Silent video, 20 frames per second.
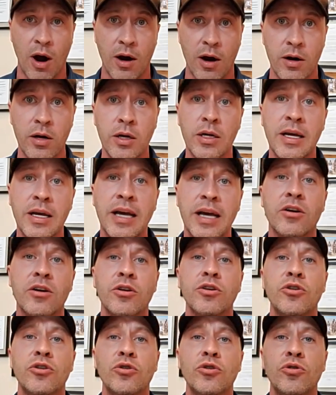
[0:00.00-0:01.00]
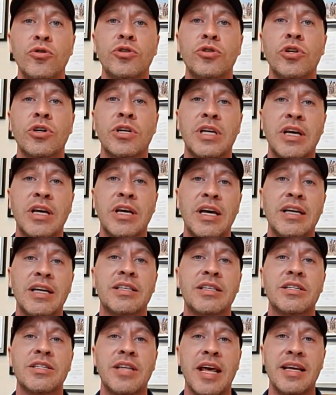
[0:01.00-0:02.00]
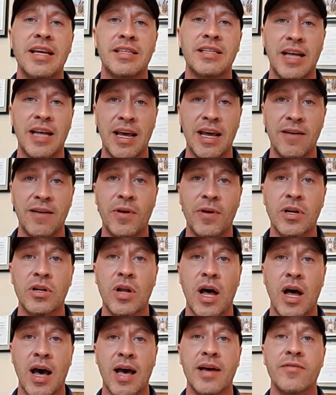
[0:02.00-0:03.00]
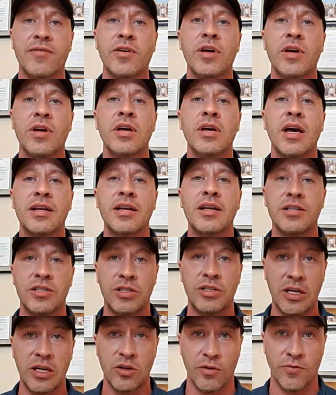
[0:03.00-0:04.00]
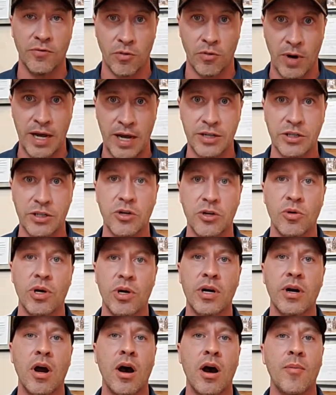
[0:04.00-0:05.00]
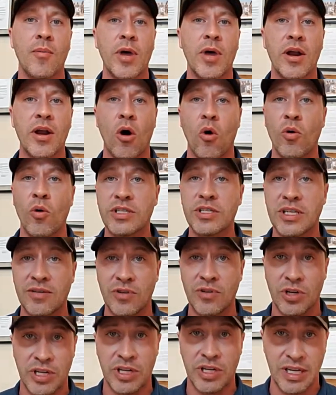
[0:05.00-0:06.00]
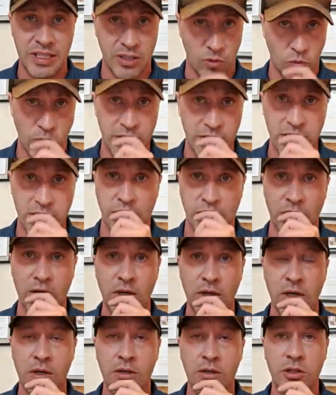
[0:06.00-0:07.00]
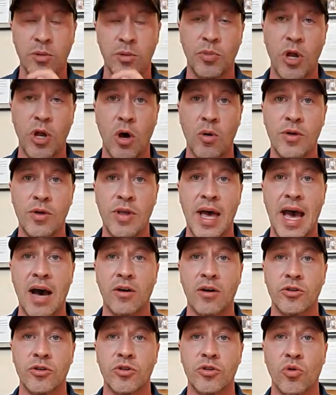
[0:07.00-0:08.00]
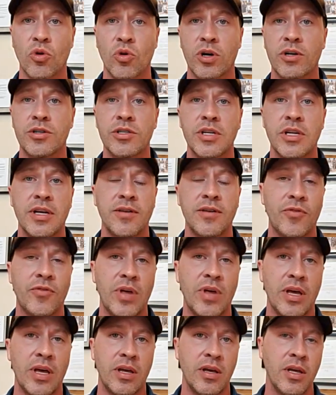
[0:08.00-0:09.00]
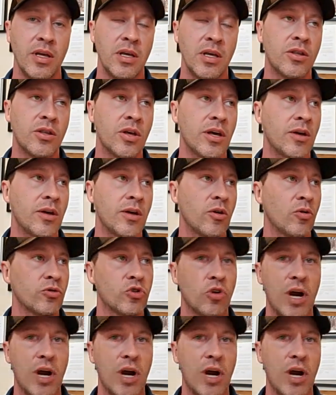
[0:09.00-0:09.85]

are and you use your kit to stay safe and alive and signal for rescuer. Um, and always give your kids a whistle to blow in the outdoors. If the, the, it'll